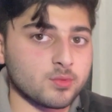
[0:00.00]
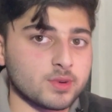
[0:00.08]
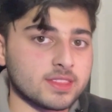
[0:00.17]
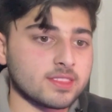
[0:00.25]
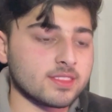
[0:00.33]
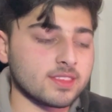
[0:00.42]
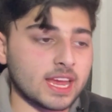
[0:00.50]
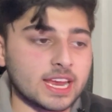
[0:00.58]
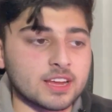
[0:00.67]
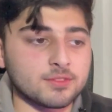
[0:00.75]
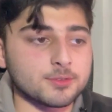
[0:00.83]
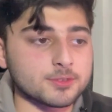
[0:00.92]
with
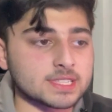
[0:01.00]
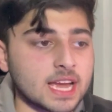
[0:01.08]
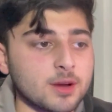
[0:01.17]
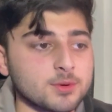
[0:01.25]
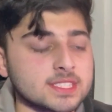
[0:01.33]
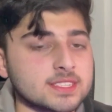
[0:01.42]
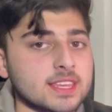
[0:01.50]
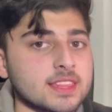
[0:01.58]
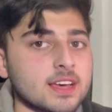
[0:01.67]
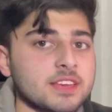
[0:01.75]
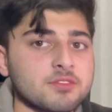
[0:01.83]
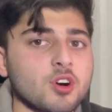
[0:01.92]
A-levels, I would say
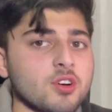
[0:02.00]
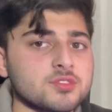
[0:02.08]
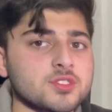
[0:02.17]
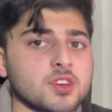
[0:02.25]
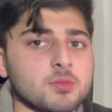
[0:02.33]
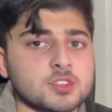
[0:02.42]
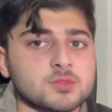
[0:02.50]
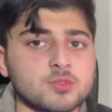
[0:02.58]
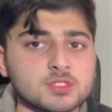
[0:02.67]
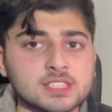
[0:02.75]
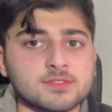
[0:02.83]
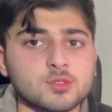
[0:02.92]
that they've gotten so much
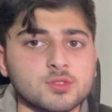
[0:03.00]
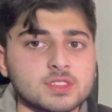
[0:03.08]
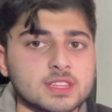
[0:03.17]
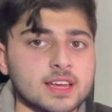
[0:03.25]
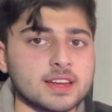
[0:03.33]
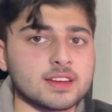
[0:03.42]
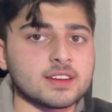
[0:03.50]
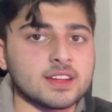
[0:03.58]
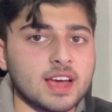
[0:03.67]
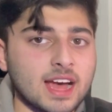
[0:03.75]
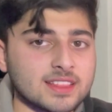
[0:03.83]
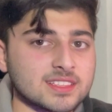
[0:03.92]
more difficult than
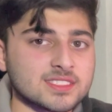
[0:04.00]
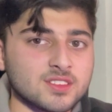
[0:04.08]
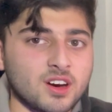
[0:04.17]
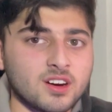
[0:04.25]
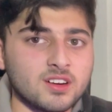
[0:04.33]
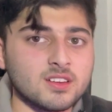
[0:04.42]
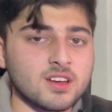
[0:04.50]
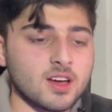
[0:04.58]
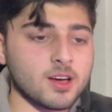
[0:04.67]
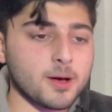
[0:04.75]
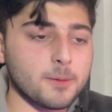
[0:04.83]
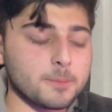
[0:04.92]
at the start,
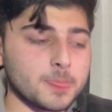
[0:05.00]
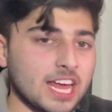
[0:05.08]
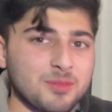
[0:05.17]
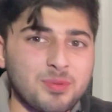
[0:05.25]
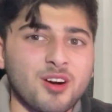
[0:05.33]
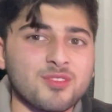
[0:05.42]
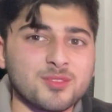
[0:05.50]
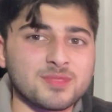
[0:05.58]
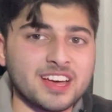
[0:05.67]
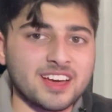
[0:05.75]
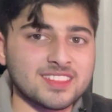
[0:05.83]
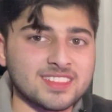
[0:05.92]
and apart from
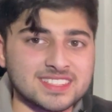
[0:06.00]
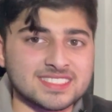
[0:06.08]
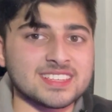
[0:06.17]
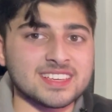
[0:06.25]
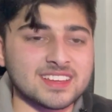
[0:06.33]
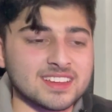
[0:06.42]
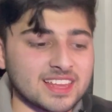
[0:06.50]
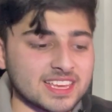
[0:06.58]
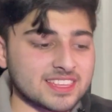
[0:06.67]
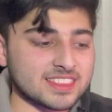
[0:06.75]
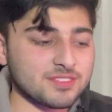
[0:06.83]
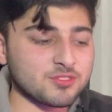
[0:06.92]
that, that's it.
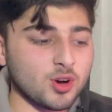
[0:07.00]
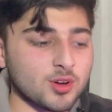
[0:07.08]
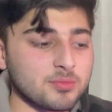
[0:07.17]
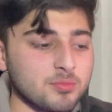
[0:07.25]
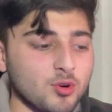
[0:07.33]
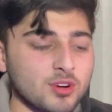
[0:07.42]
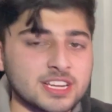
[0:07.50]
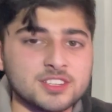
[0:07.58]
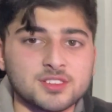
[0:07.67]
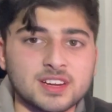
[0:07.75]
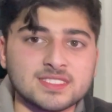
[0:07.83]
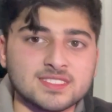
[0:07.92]
Like, they've gotten more
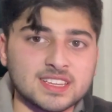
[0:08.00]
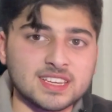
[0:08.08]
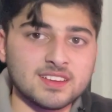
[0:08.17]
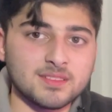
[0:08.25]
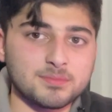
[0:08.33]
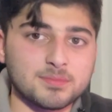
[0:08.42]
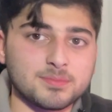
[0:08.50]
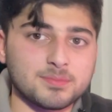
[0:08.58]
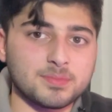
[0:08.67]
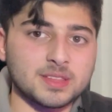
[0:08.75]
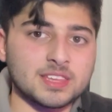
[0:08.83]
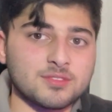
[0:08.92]
interesting,
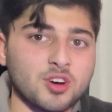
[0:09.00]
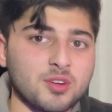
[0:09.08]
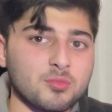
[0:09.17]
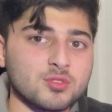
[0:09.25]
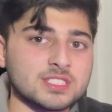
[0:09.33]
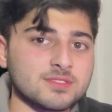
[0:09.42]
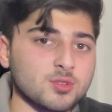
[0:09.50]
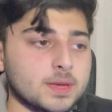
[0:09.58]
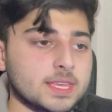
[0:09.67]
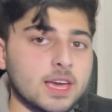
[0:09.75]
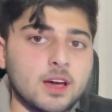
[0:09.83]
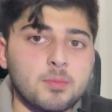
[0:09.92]
but they've gotten more difficult.
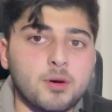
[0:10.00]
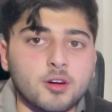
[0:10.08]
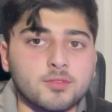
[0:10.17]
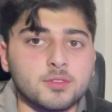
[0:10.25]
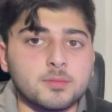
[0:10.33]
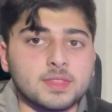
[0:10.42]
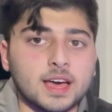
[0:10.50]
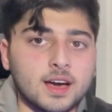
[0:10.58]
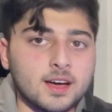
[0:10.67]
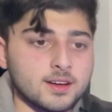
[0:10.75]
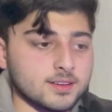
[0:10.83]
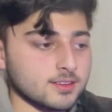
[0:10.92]
But yeah, apart from
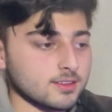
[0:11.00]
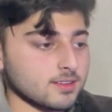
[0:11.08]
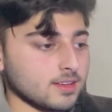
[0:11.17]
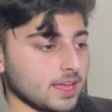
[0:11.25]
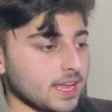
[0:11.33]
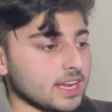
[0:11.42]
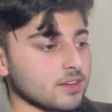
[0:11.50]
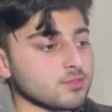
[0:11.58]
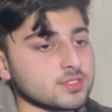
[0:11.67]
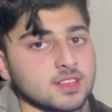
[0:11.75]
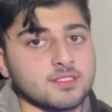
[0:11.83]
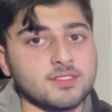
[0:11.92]
that, A-levels are